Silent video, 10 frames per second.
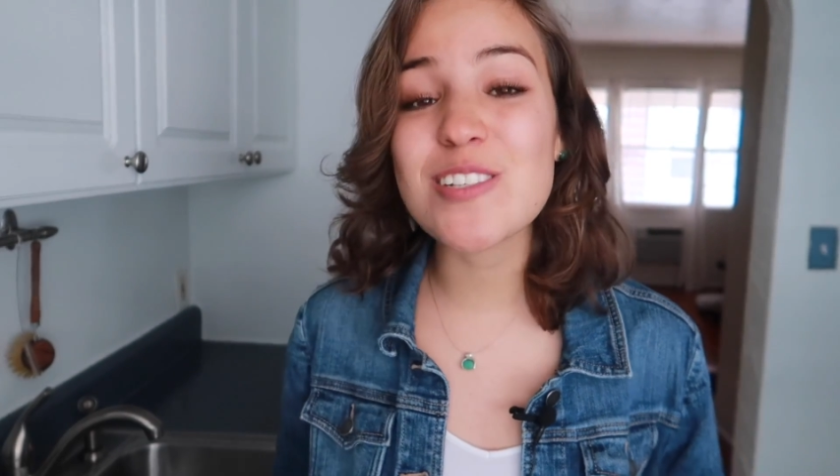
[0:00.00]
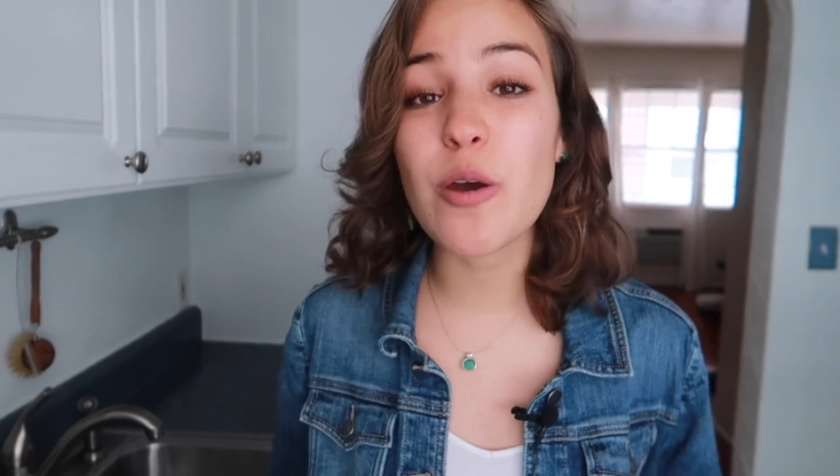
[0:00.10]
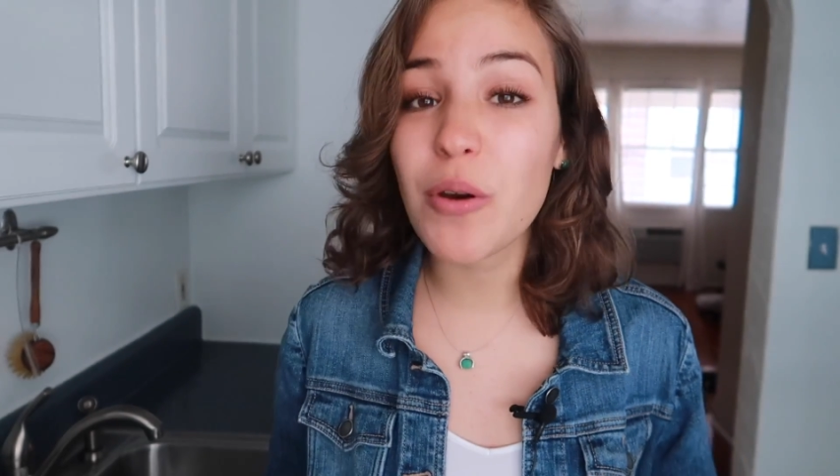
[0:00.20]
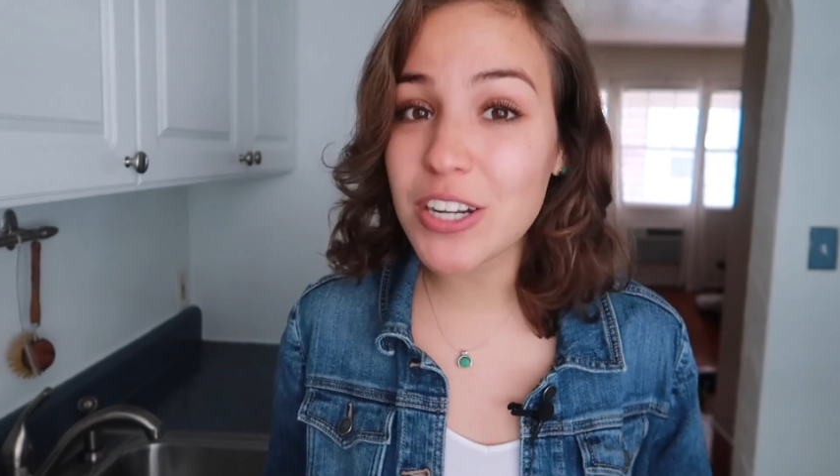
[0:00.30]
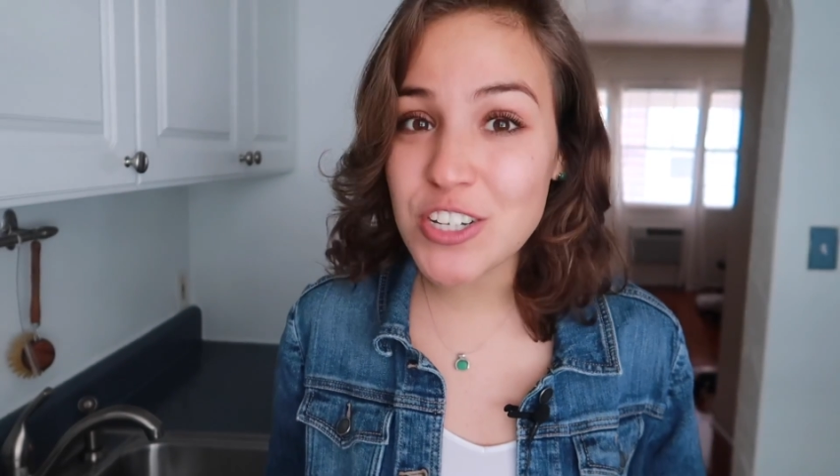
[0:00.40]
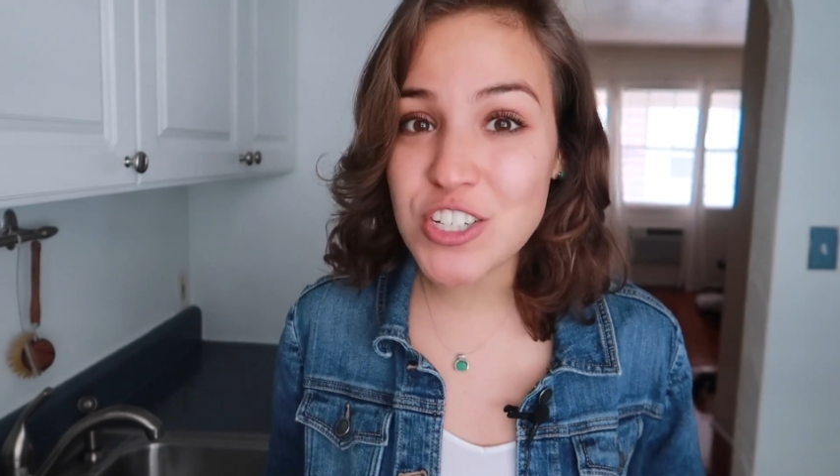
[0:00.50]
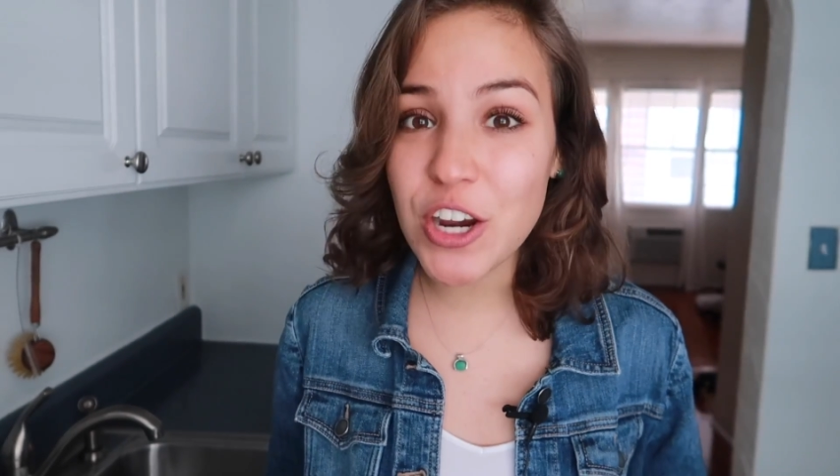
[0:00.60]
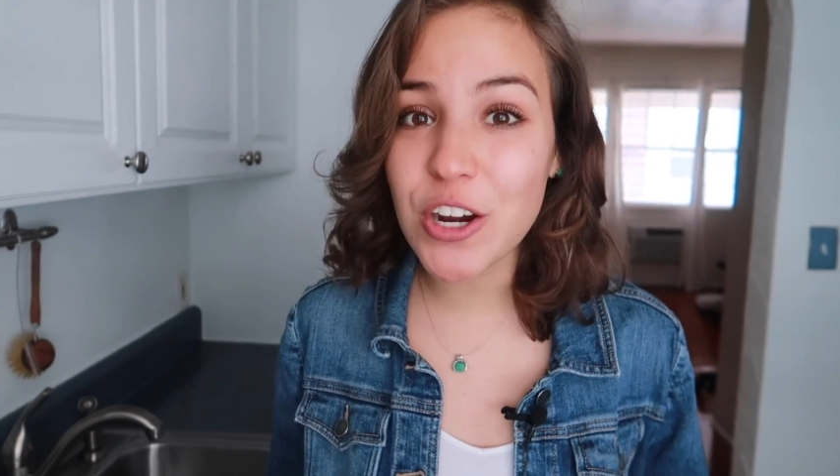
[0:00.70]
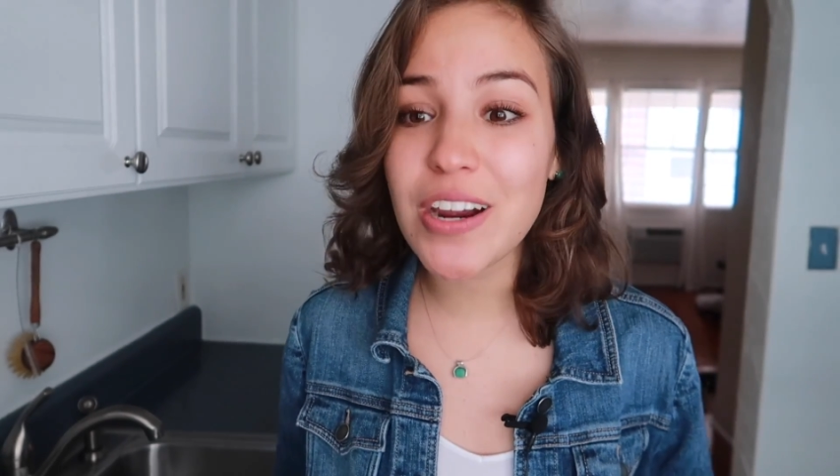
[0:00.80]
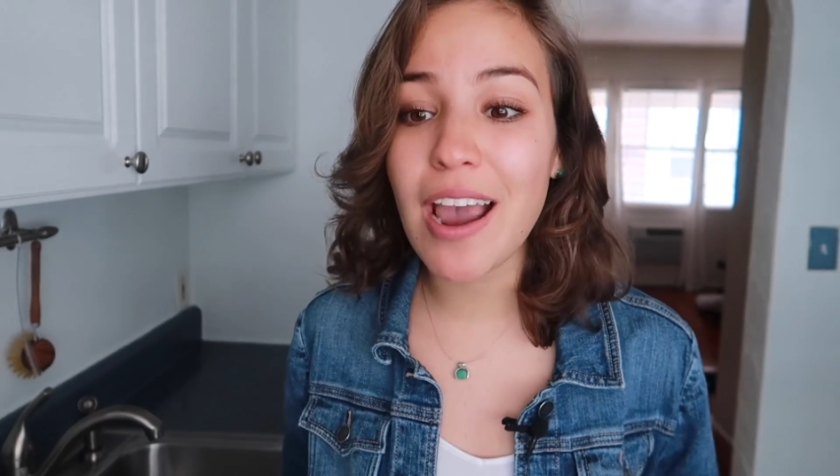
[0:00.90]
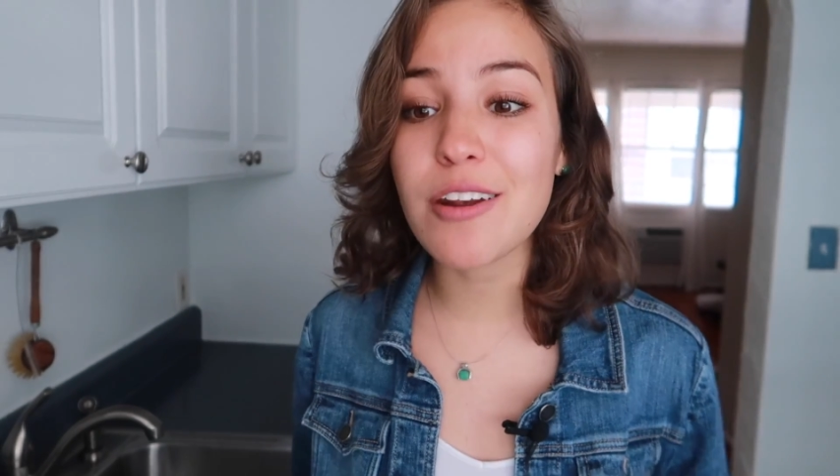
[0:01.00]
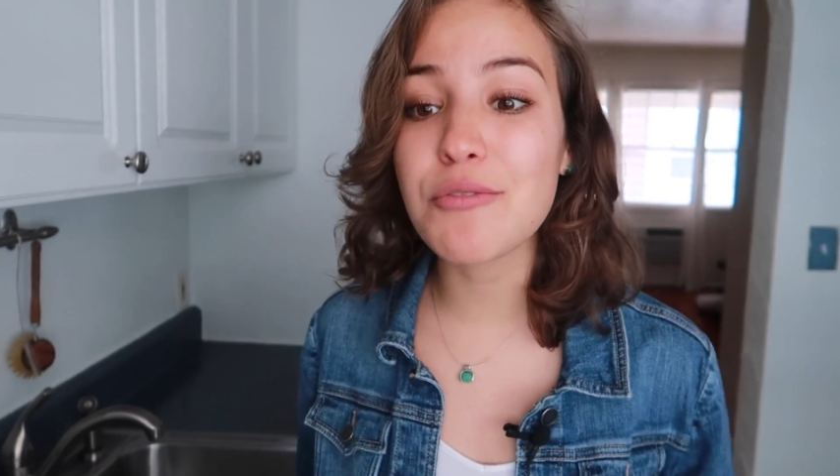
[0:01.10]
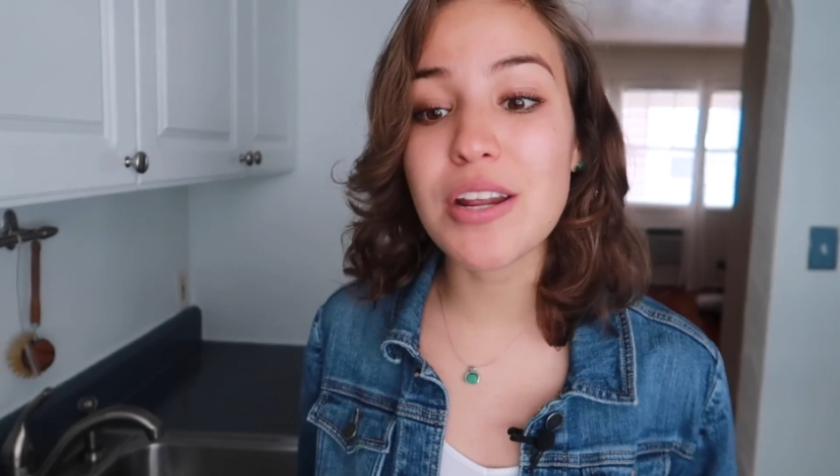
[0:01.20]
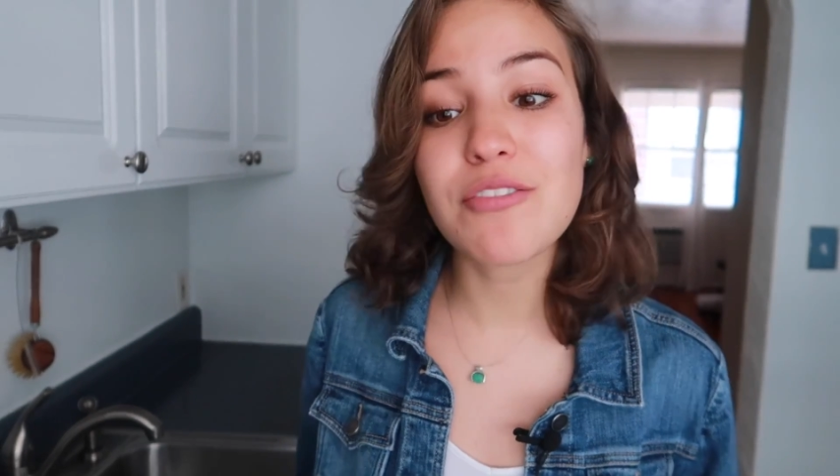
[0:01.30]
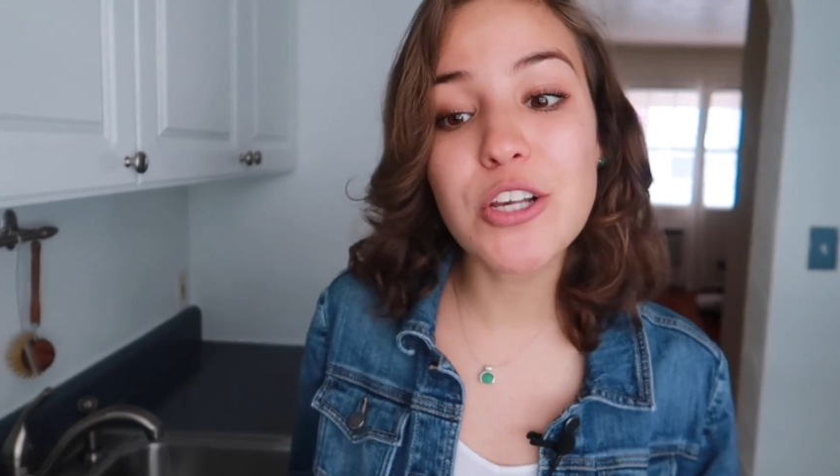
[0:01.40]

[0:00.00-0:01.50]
So I wanted to share kind of what I've